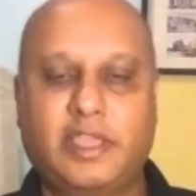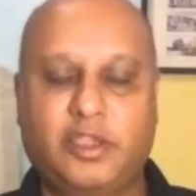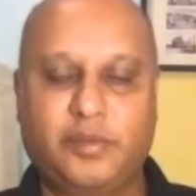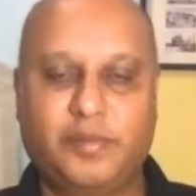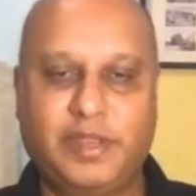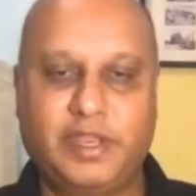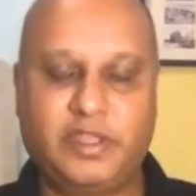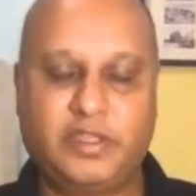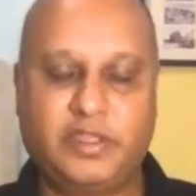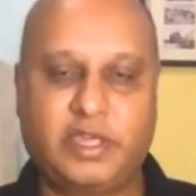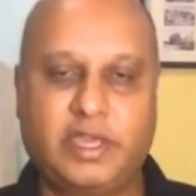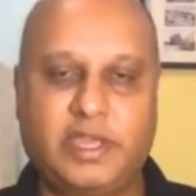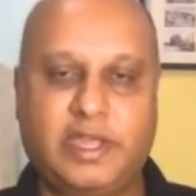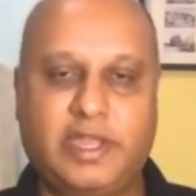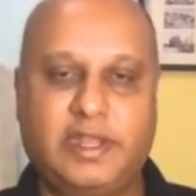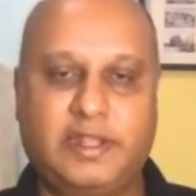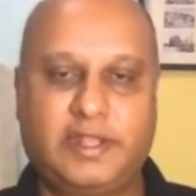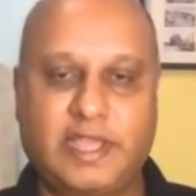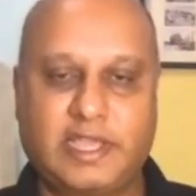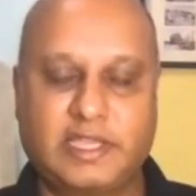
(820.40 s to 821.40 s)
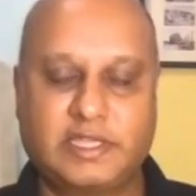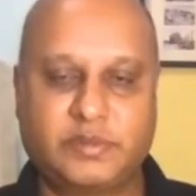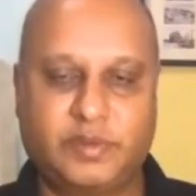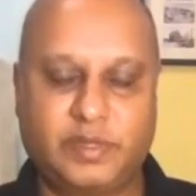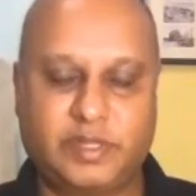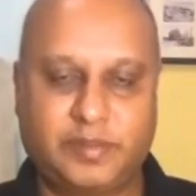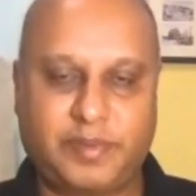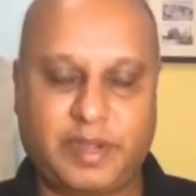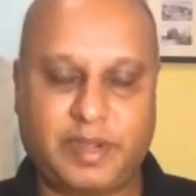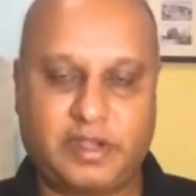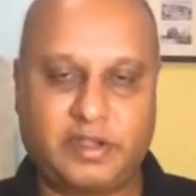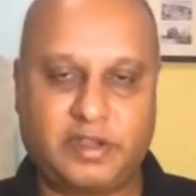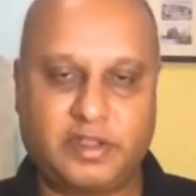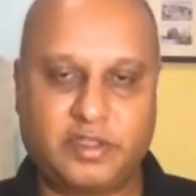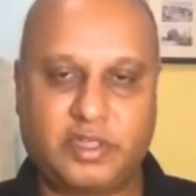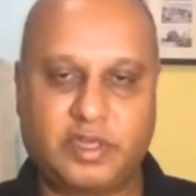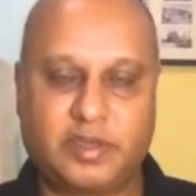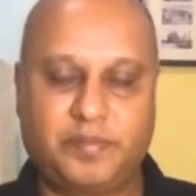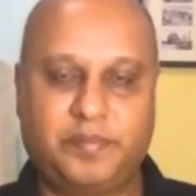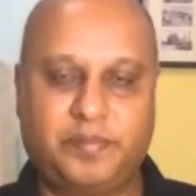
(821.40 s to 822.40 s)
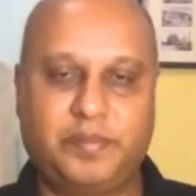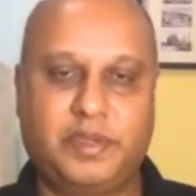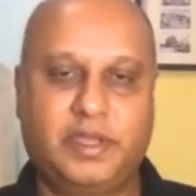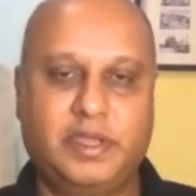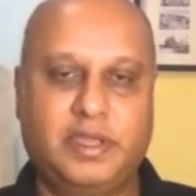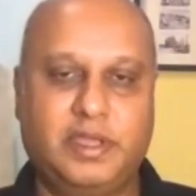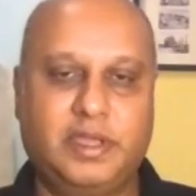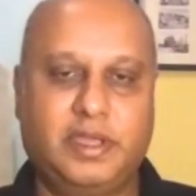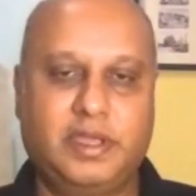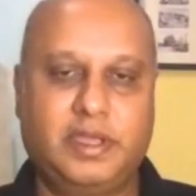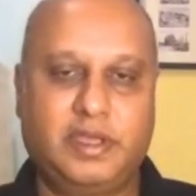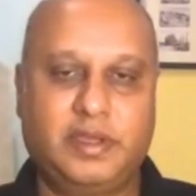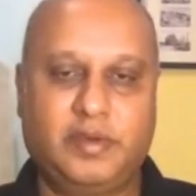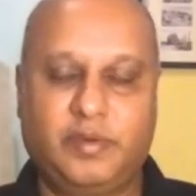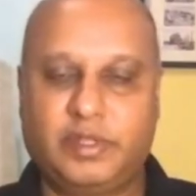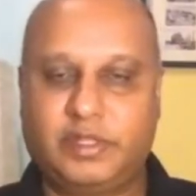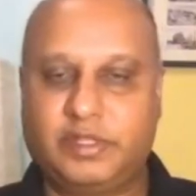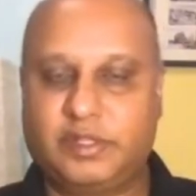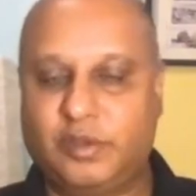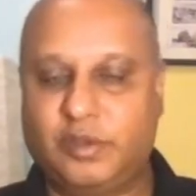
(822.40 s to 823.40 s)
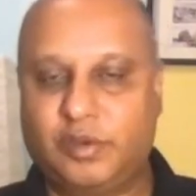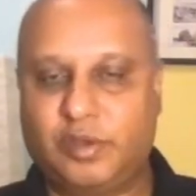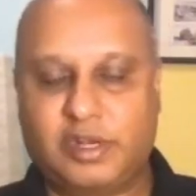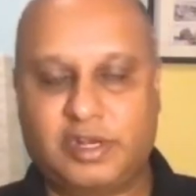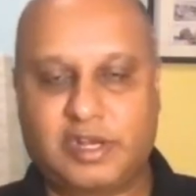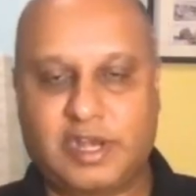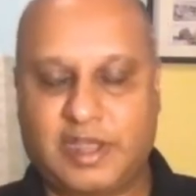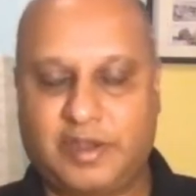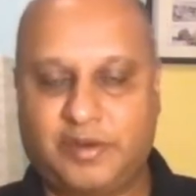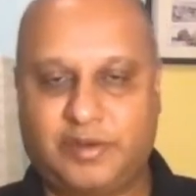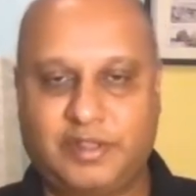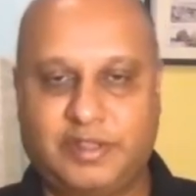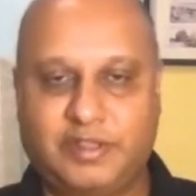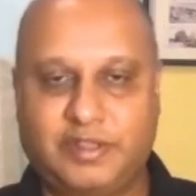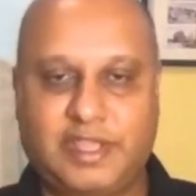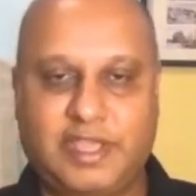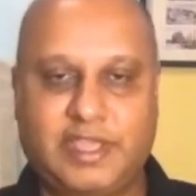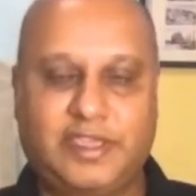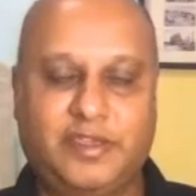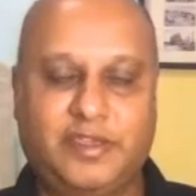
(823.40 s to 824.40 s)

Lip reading: you, Manisha, and thanks for the partnership with Google Cloud. Thank